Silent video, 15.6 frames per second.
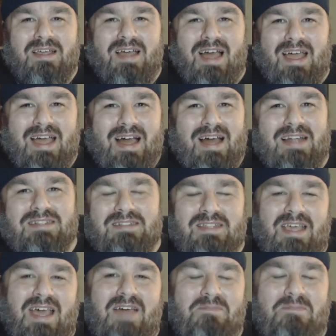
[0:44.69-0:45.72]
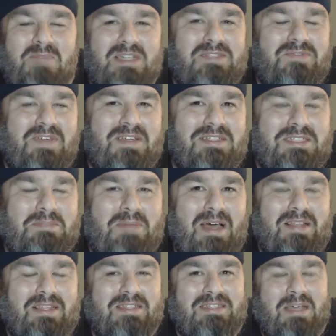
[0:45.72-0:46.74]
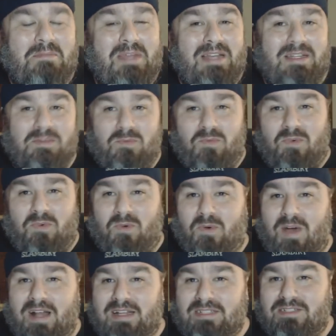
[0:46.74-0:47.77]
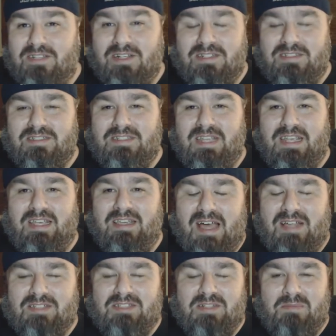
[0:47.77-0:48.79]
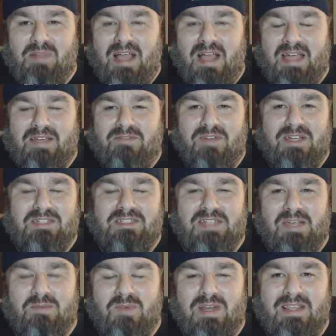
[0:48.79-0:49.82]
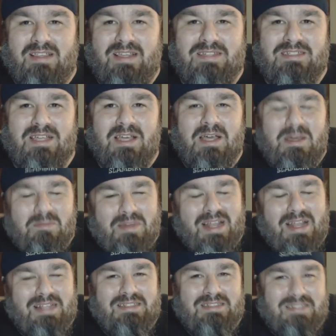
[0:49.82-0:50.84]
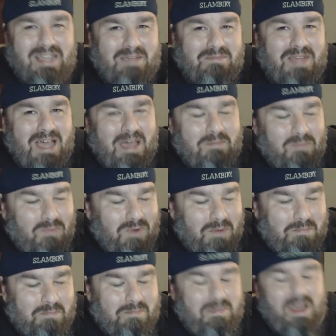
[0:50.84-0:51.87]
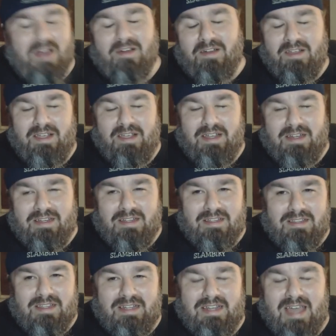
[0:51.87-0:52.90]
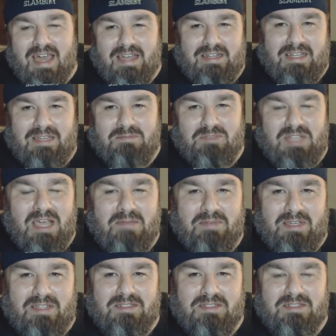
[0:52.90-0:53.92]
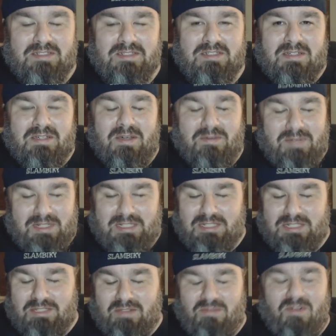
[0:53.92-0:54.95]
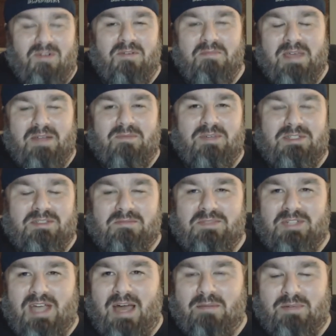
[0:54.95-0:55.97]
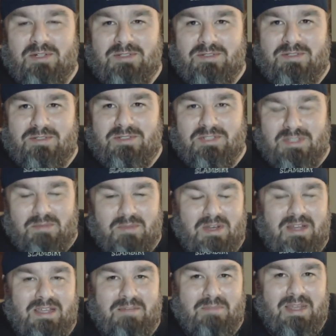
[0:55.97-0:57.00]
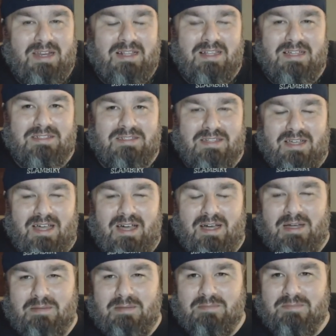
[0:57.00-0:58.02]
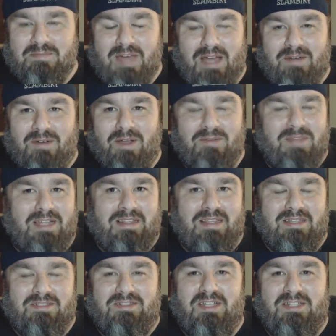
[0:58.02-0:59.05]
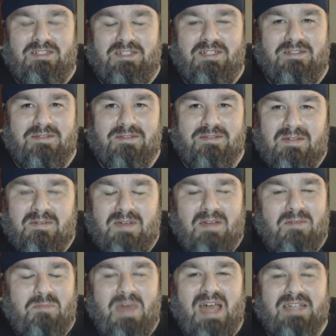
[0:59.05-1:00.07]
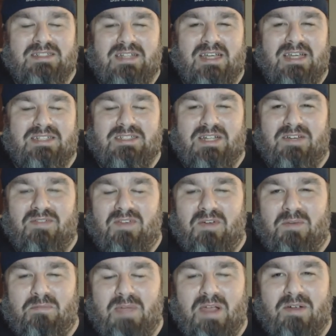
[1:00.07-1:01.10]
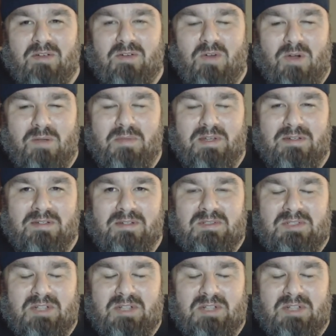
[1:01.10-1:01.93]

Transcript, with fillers: I honestly have mixed feelings about this. I mean, for one, it's good to see Aleister Black and Ricochet winning this, but at the same time, we're burying the tag team champions. Couldn't we just throw him in with some jobbers or someone meaningless? I don't know, like the Ascension? We have a backstage interview with Baron Corbin.